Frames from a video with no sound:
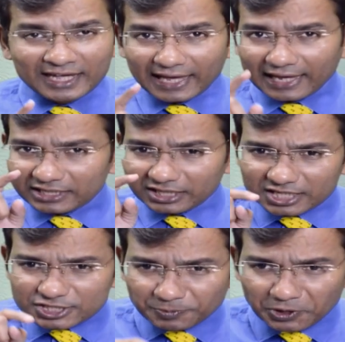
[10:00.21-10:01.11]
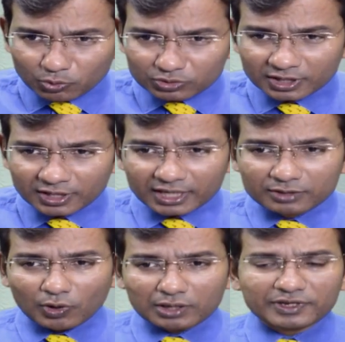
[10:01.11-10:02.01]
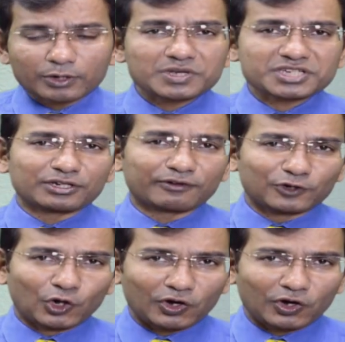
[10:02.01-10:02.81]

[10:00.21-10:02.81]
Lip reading: Any dispute involving question of law.